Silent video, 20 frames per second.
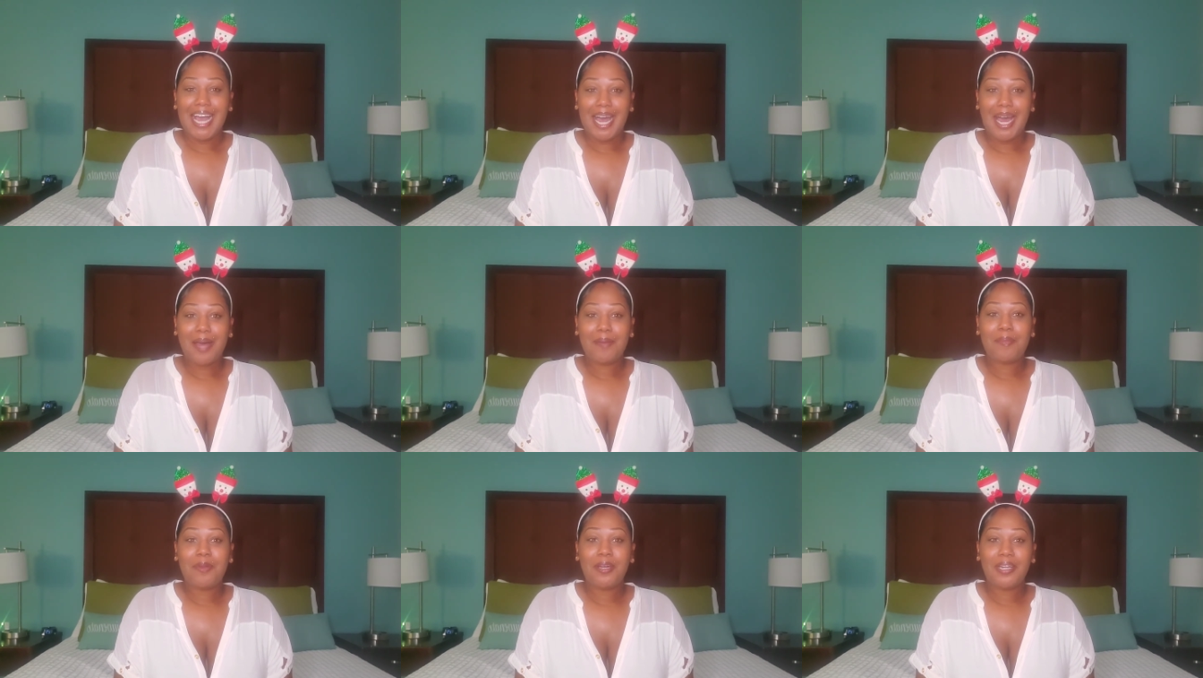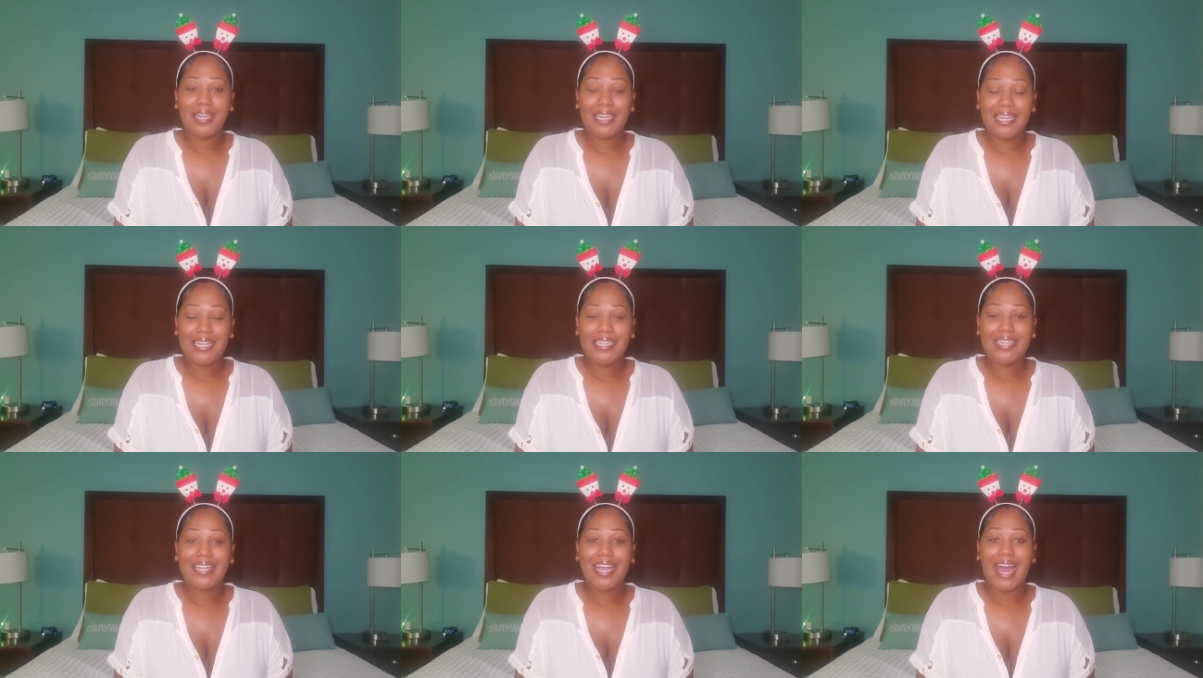I'm going to
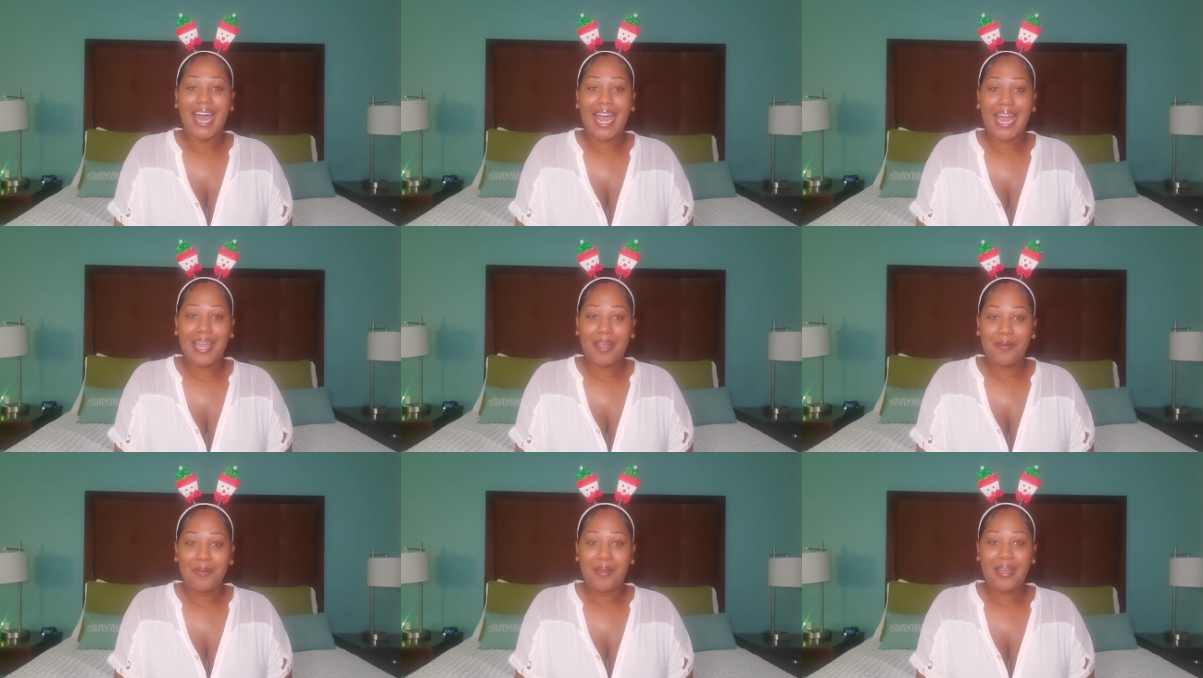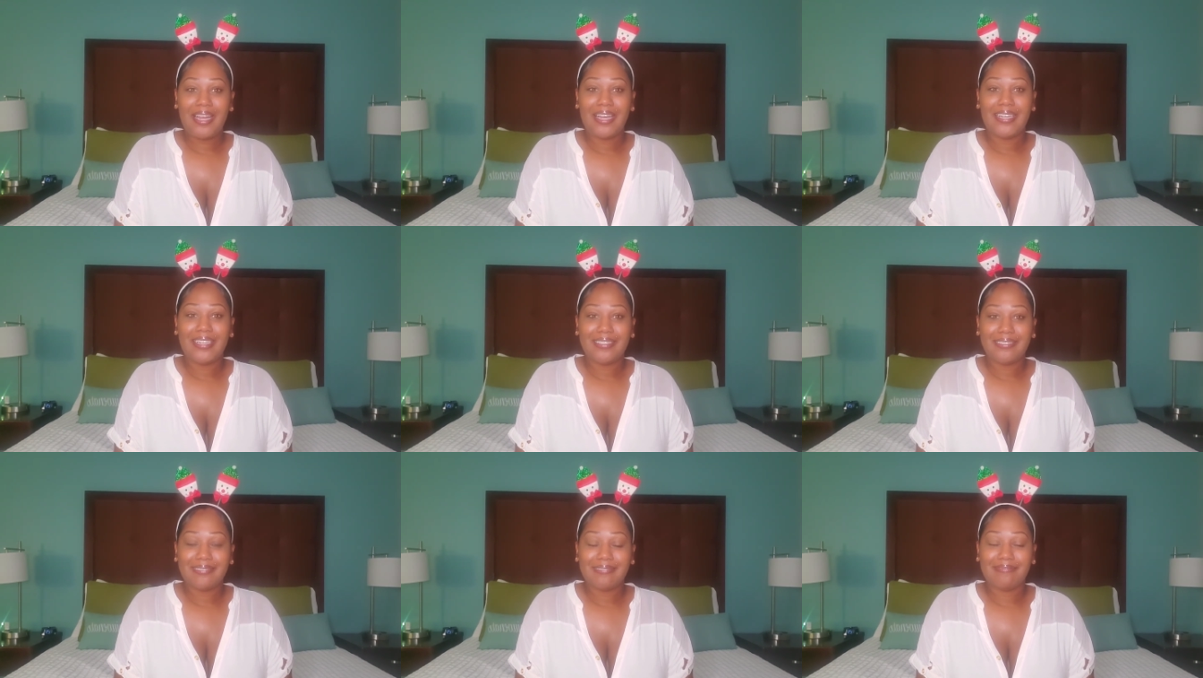hit the
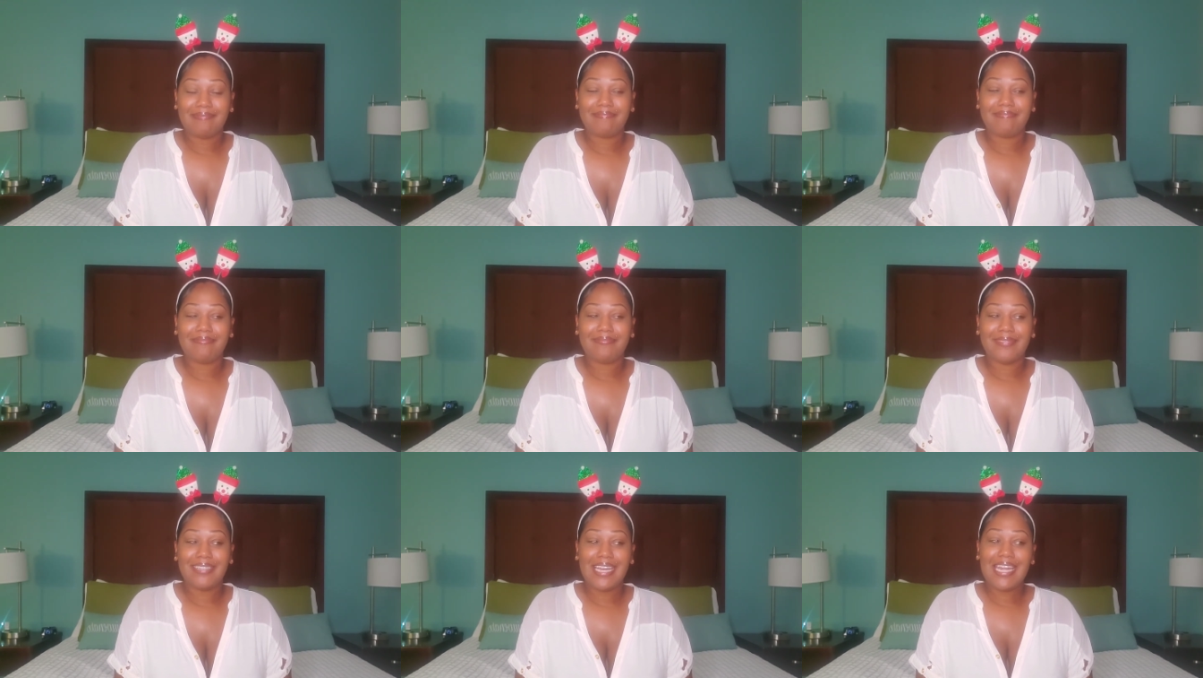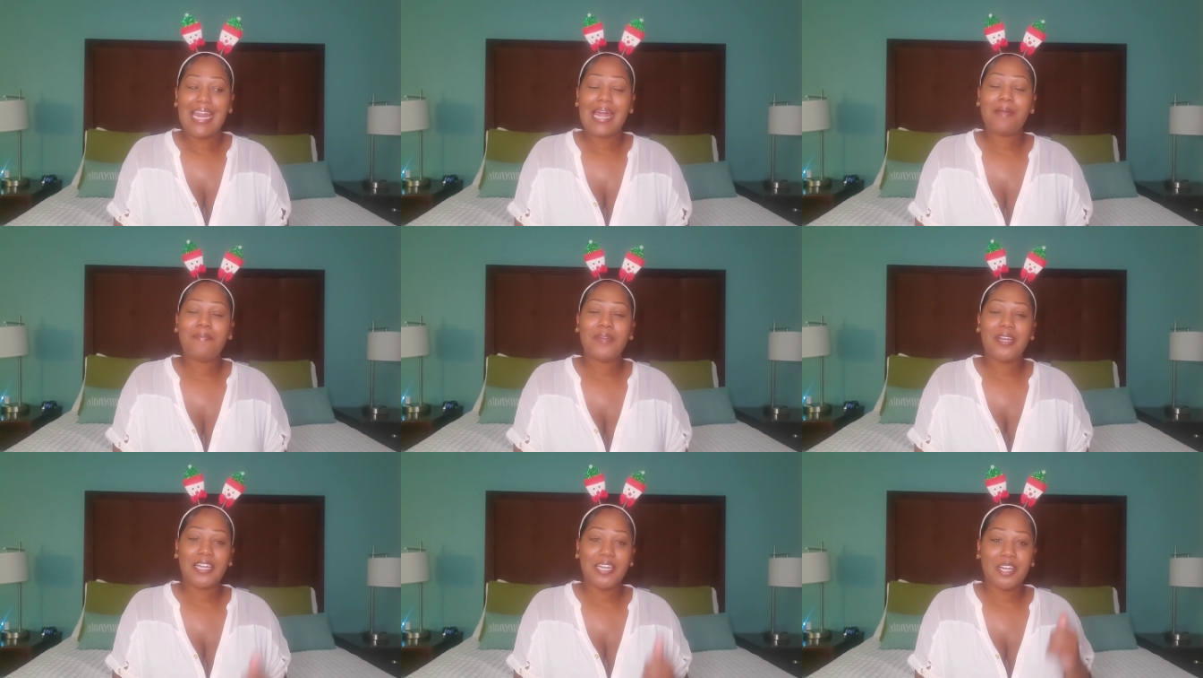highway and
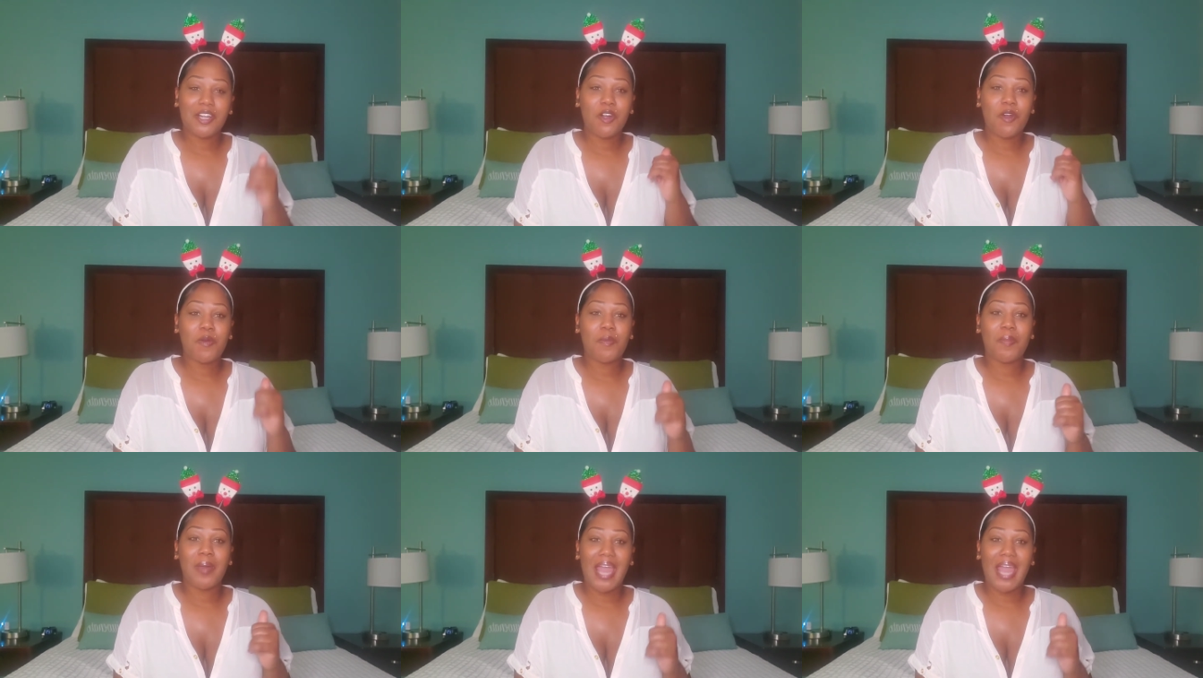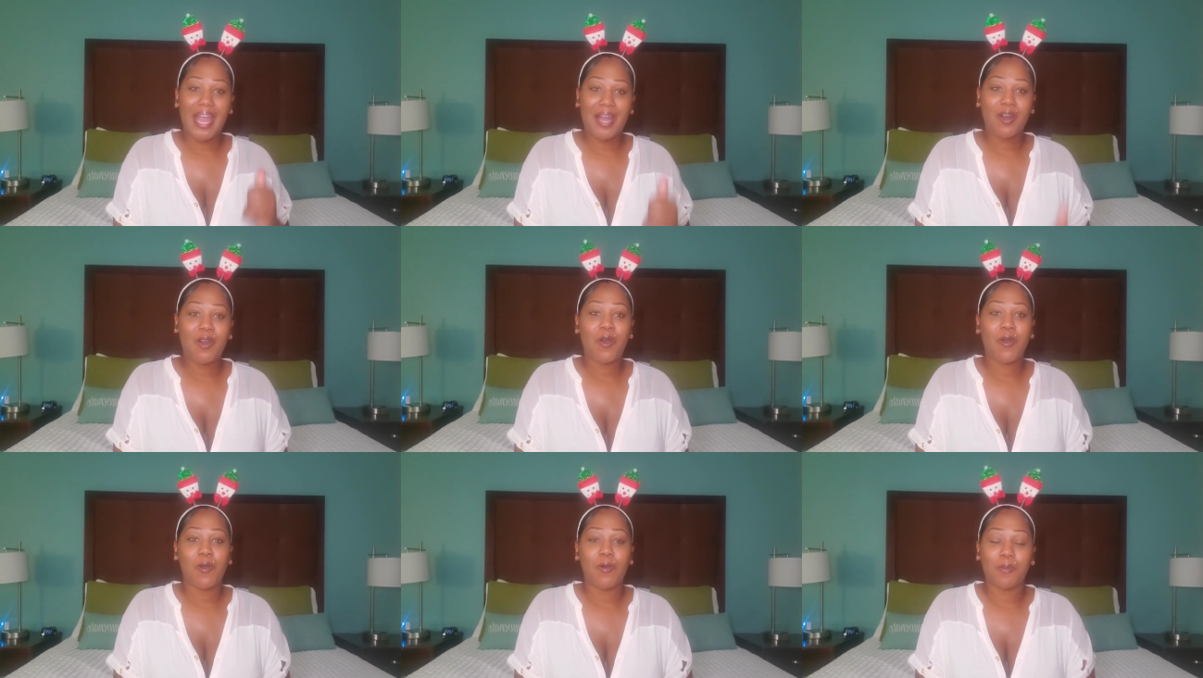I'm going to go back
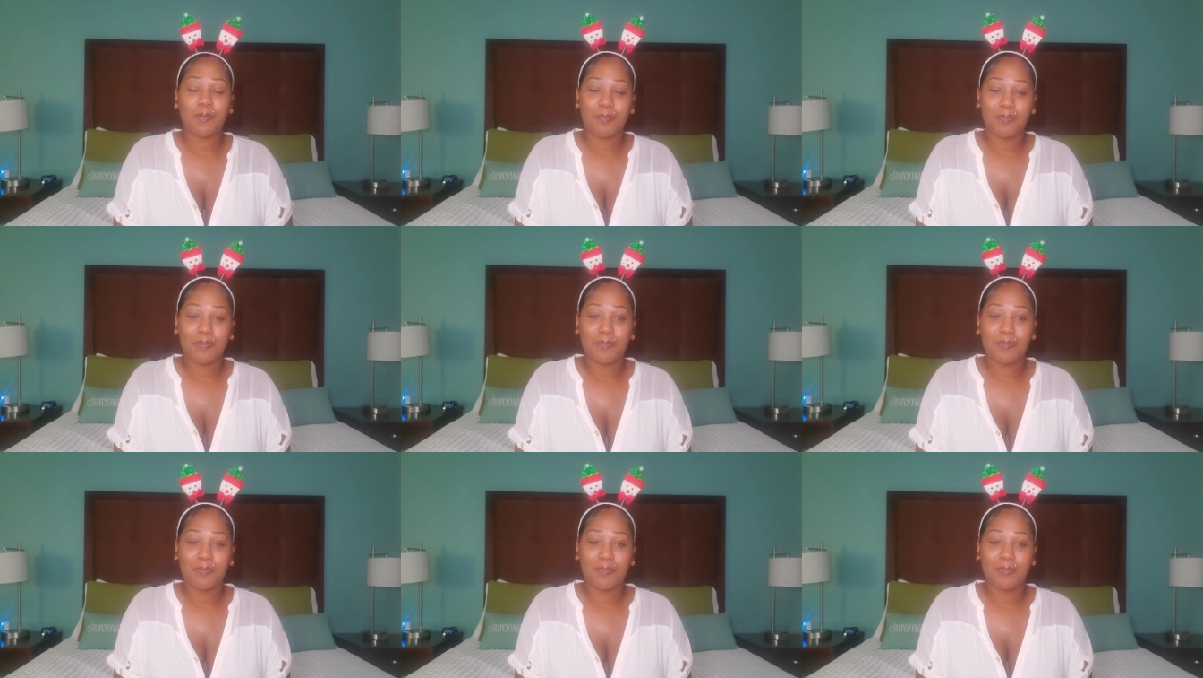home.